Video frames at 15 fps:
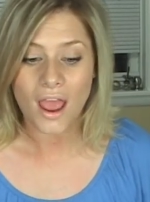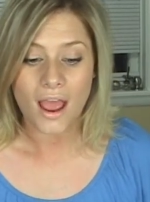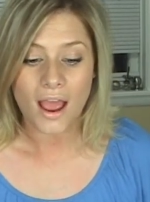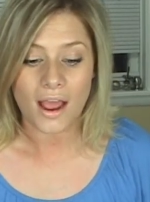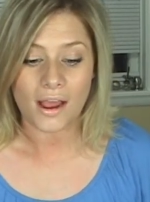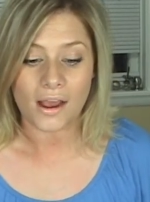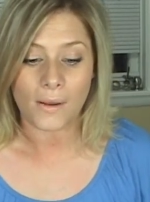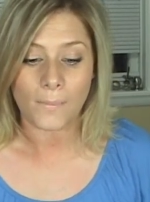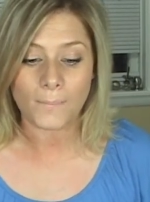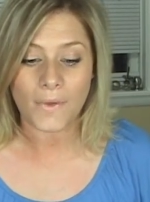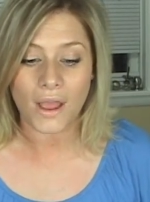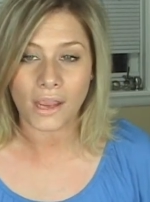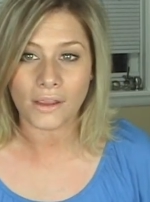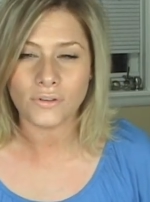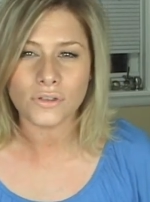
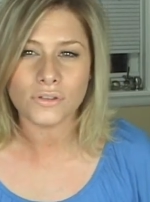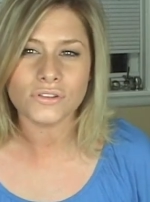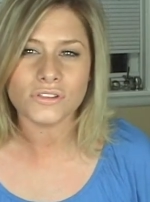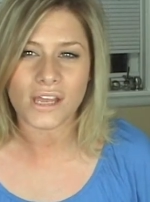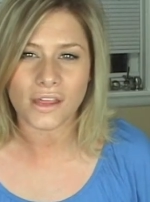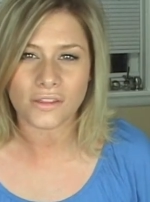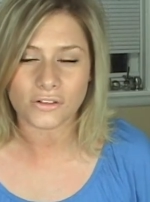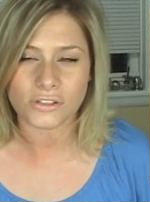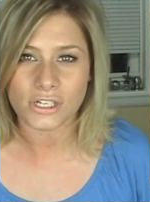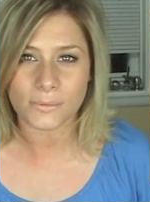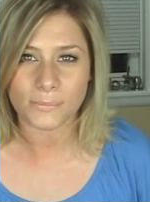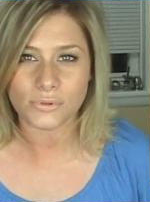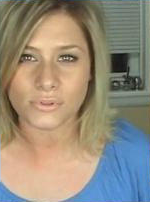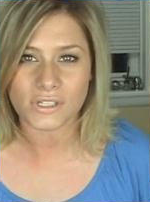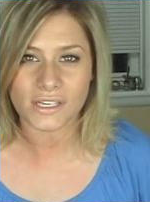I've used other
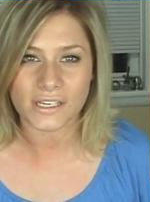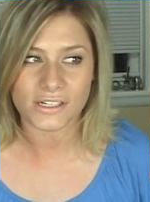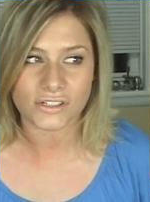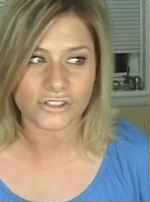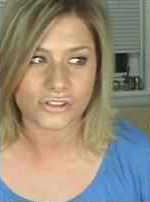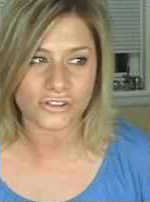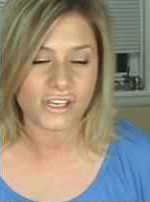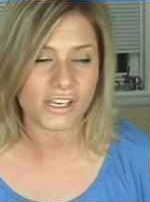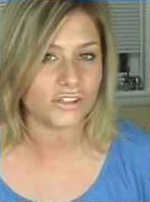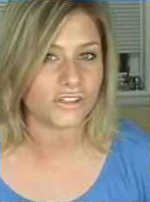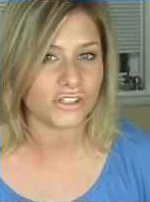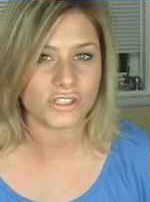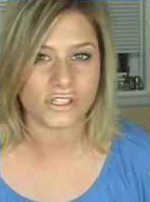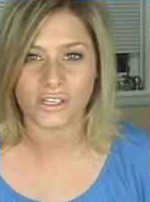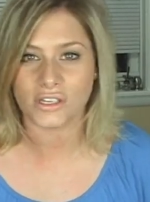shampoos and conditioners, like
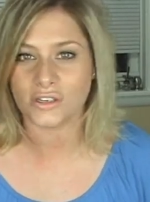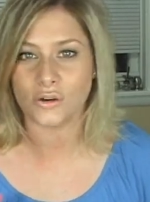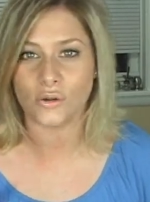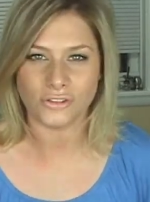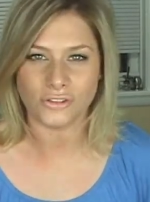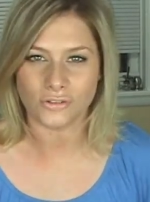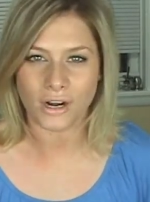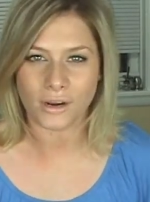just the, you know,